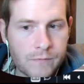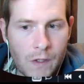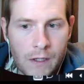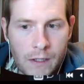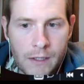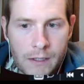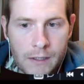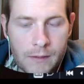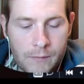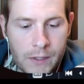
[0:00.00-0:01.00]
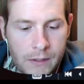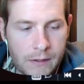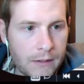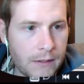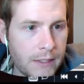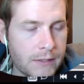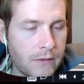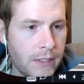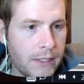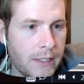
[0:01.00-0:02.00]
Let's go
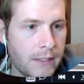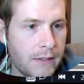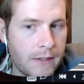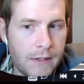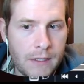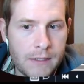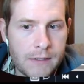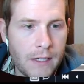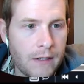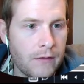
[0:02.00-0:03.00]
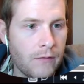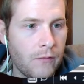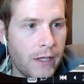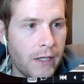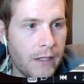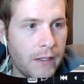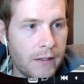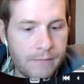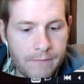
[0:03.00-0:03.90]
ahead and get this out of the way.